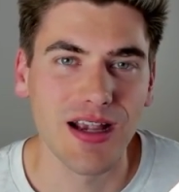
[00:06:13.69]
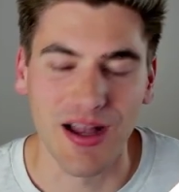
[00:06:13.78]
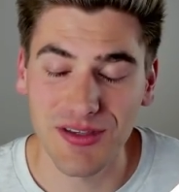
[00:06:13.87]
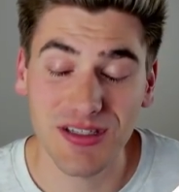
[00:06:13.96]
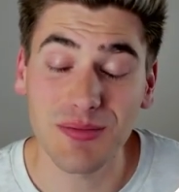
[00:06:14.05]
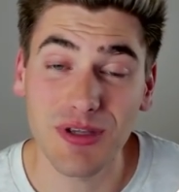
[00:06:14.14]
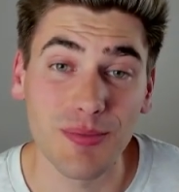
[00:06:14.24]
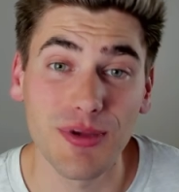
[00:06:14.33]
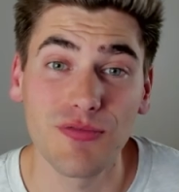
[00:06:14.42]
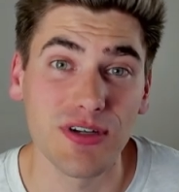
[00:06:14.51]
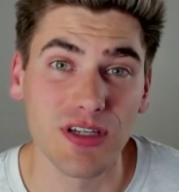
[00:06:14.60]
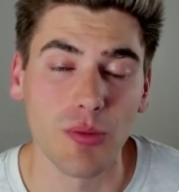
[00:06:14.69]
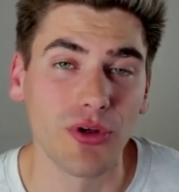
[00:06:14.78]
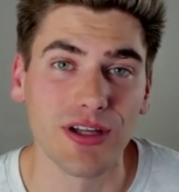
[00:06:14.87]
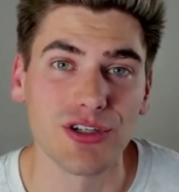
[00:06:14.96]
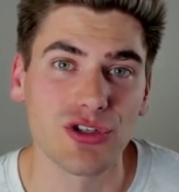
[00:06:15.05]
And this can be a bit of a
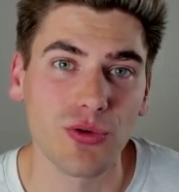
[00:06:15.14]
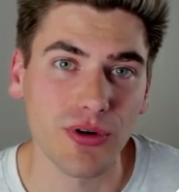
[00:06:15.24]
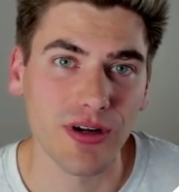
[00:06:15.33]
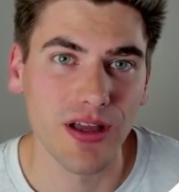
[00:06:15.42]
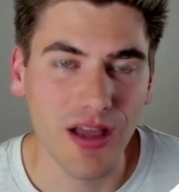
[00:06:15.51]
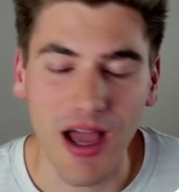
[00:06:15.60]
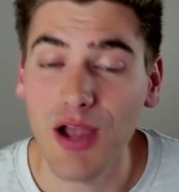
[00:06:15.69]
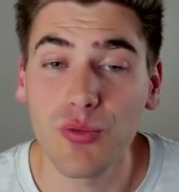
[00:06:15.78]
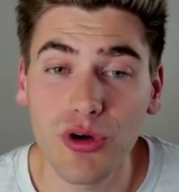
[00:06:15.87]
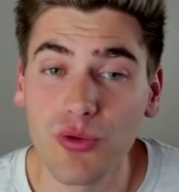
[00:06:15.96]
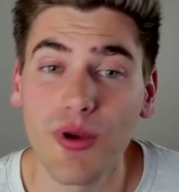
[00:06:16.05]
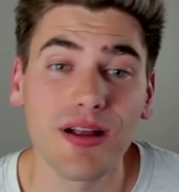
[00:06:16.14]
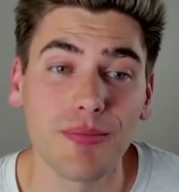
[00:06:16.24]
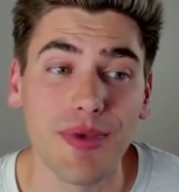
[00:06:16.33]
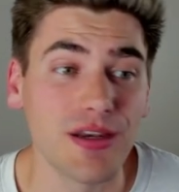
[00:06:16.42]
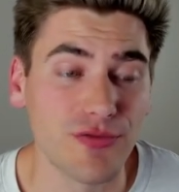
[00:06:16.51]
double-edged sword. I would
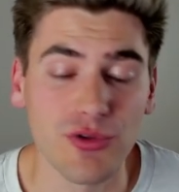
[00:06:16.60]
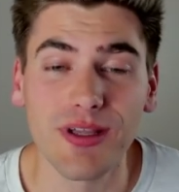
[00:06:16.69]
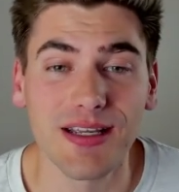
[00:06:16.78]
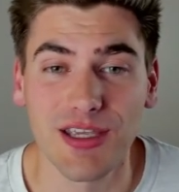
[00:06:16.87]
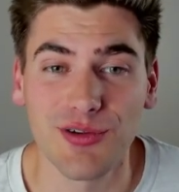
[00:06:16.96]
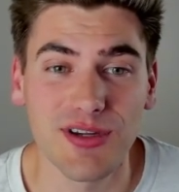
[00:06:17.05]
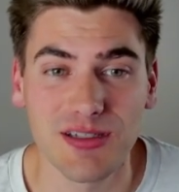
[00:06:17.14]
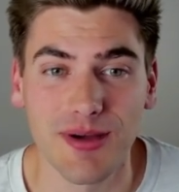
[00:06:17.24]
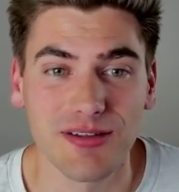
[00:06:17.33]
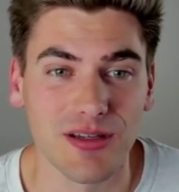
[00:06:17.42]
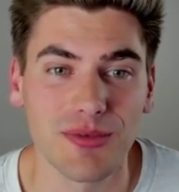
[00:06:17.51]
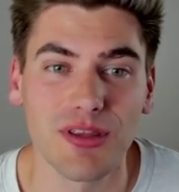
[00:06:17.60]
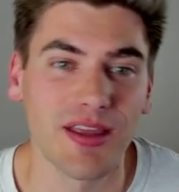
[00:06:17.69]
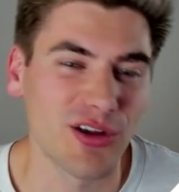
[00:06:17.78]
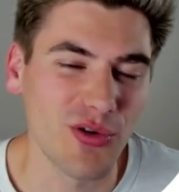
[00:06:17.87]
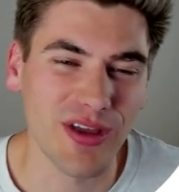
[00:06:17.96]
recommend if you get curious about something
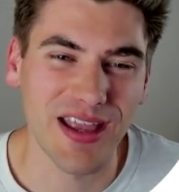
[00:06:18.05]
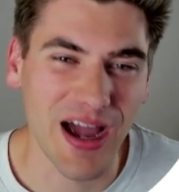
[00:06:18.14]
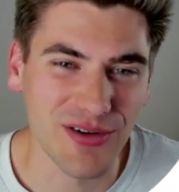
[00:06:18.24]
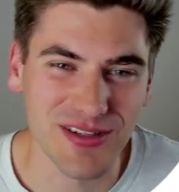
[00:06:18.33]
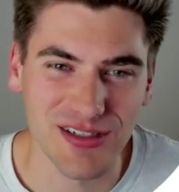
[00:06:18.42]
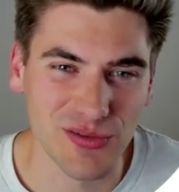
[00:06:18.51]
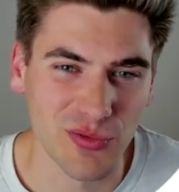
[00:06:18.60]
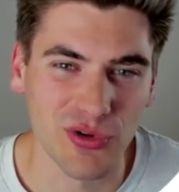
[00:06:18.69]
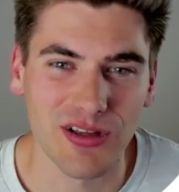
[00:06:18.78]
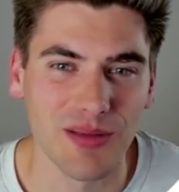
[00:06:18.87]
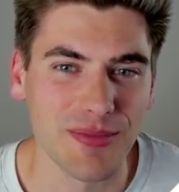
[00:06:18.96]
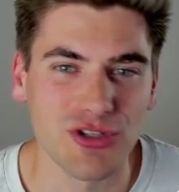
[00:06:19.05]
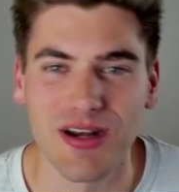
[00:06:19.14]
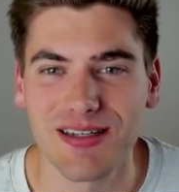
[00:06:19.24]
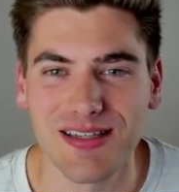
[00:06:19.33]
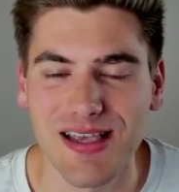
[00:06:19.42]
like, okay, how does this work? Let me try
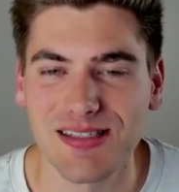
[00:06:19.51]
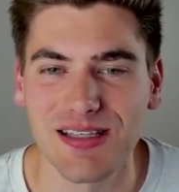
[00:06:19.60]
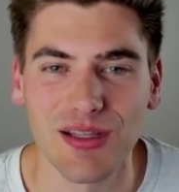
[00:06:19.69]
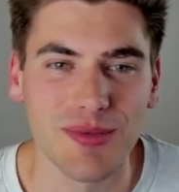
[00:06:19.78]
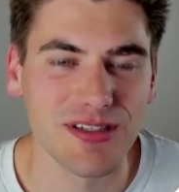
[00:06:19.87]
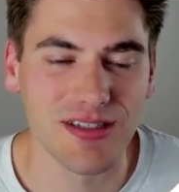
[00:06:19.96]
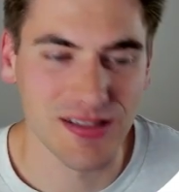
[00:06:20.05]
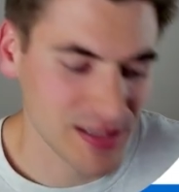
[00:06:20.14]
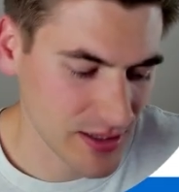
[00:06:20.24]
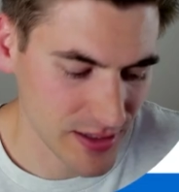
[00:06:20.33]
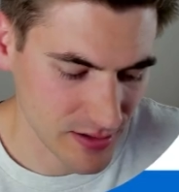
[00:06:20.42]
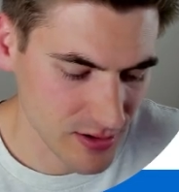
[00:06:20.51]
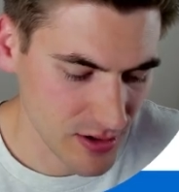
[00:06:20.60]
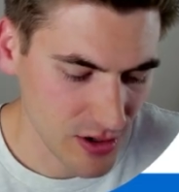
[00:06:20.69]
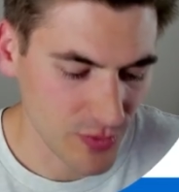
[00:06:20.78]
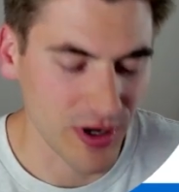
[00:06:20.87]
to test the limits to see like
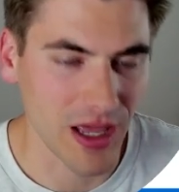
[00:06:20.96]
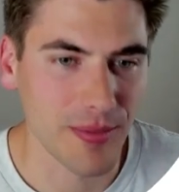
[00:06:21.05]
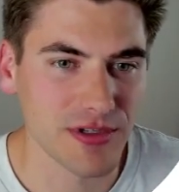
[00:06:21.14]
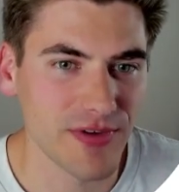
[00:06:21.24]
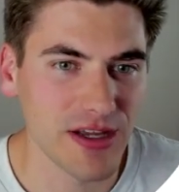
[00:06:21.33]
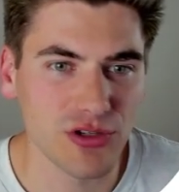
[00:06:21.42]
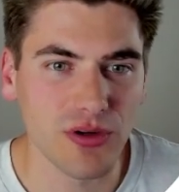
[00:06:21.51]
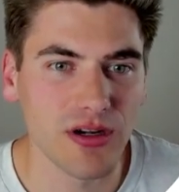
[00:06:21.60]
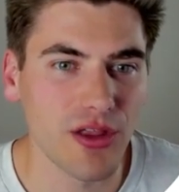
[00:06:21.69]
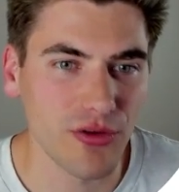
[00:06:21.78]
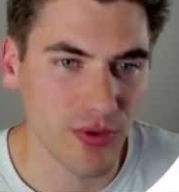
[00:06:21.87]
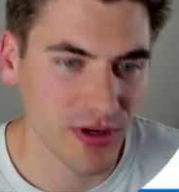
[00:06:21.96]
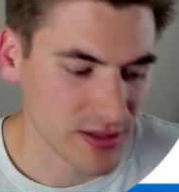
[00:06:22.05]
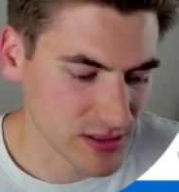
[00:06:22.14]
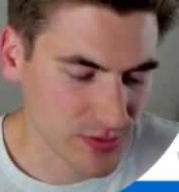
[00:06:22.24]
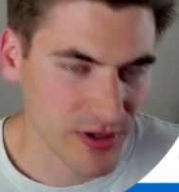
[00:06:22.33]
what happens if I do another one of
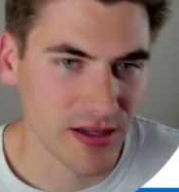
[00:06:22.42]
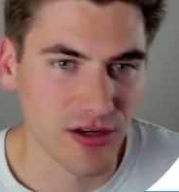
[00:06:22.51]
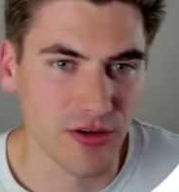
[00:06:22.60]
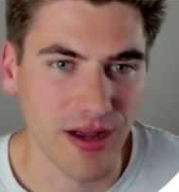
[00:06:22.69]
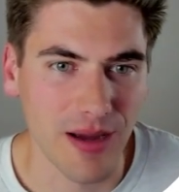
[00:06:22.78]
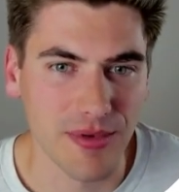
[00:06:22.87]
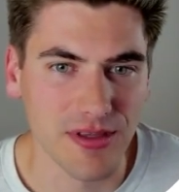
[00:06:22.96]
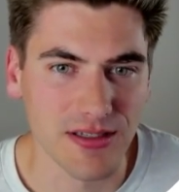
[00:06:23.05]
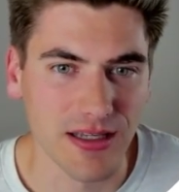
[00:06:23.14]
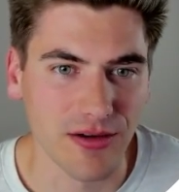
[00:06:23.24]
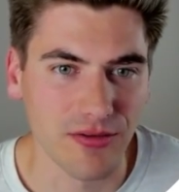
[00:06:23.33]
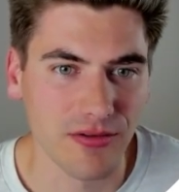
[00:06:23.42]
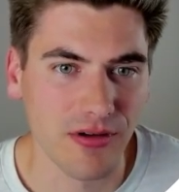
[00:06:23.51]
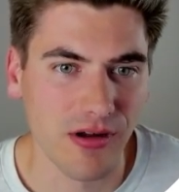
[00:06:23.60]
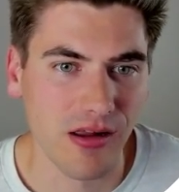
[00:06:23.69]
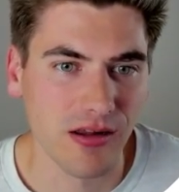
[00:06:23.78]
these where I, you know, copy this down
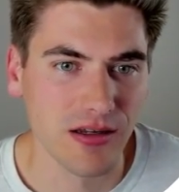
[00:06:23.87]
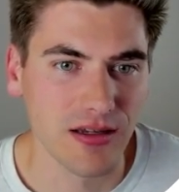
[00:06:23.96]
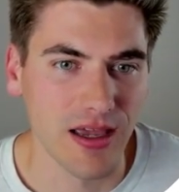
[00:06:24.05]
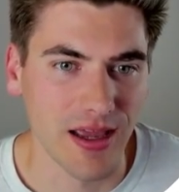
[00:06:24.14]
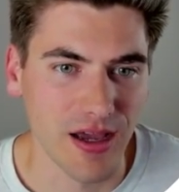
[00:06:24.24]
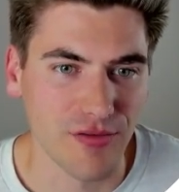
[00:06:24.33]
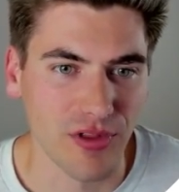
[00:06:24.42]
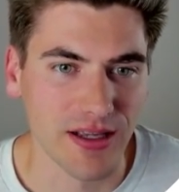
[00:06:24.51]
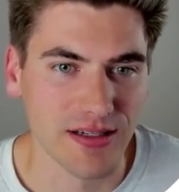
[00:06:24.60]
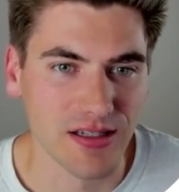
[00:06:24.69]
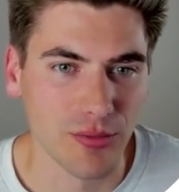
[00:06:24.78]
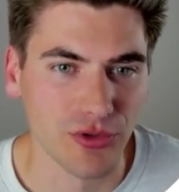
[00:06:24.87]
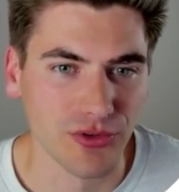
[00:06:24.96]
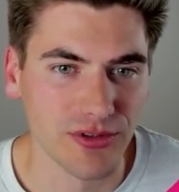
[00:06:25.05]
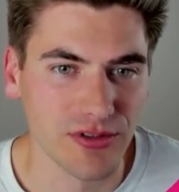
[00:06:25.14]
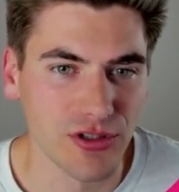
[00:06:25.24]
and I have like
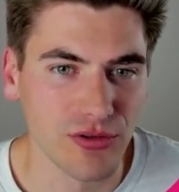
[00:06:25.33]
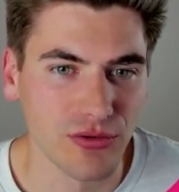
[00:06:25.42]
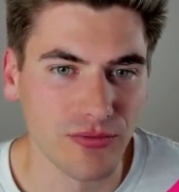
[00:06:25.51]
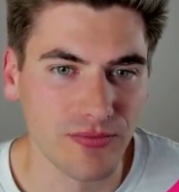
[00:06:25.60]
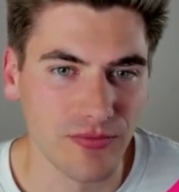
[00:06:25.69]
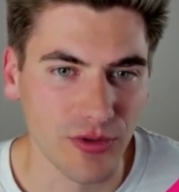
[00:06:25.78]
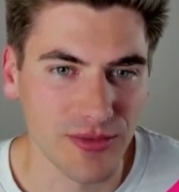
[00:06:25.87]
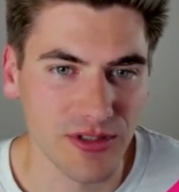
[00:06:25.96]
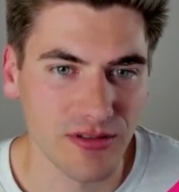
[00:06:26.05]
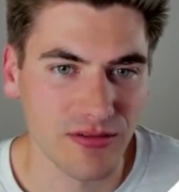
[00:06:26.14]
doubled two, whoops,